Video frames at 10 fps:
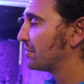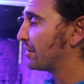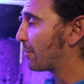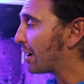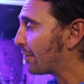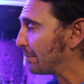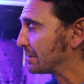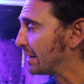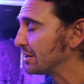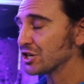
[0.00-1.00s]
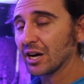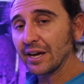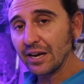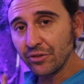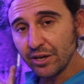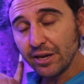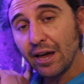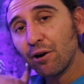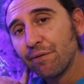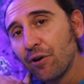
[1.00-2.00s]
there are Aiptasia in the
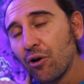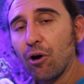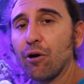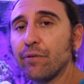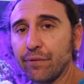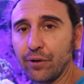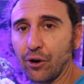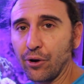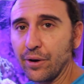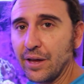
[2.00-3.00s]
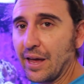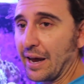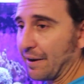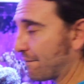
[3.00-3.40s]
Calfo overflow. In